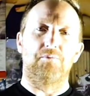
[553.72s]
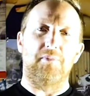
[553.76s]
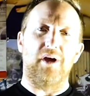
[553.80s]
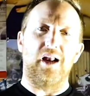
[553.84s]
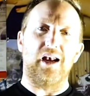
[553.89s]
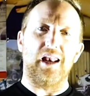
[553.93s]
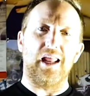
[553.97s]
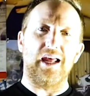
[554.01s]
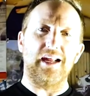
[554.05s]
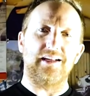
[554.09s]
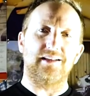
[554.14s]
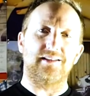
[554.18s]
my
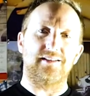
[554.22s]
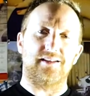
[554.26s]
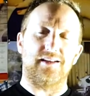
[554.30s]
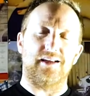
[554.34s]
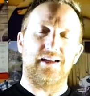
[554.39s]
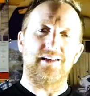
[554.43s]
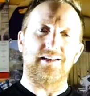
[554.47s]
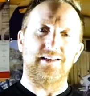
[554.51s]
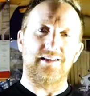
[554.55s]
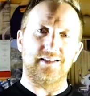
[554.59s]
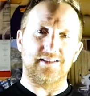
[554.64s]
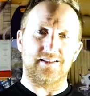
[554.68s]
likes
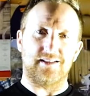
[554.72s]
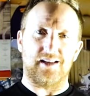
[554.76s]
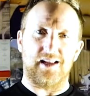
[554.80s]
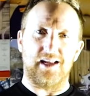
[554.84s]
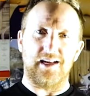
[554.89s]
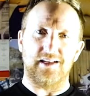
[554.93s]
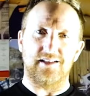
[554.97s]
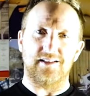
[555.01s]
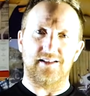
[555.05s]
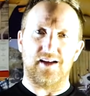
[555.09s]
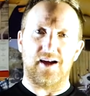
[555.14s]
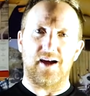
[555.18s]
and
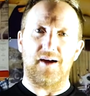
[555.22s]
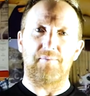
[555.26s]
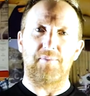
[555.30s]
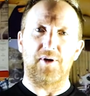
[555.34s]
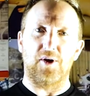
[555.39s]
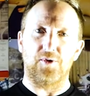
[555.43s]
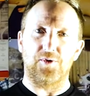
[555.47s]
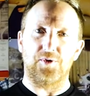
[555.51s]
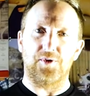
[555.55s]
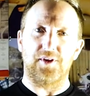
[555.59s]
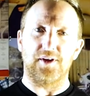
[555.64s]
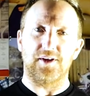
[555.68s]
dislikes
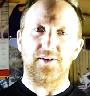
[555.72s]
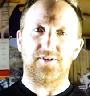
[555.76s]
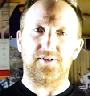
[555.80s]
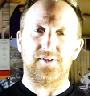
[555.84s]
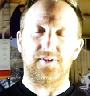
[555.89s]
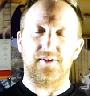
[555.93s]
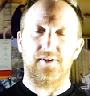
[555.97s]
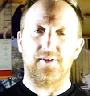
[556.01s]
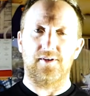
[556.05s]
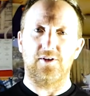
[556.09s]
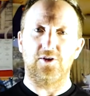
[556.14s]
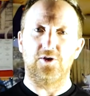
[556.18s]
about
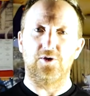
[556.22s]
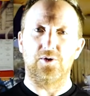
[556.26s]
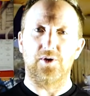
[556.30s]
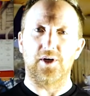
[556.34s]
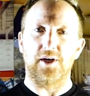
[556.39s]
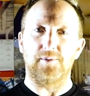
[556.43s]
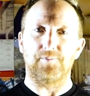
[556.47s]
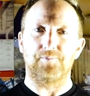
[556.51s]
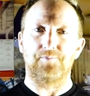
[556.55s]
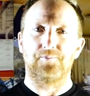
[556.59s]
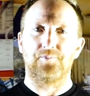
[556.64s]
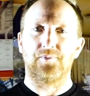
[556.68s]
this
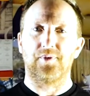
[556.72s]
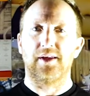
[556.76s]
unit.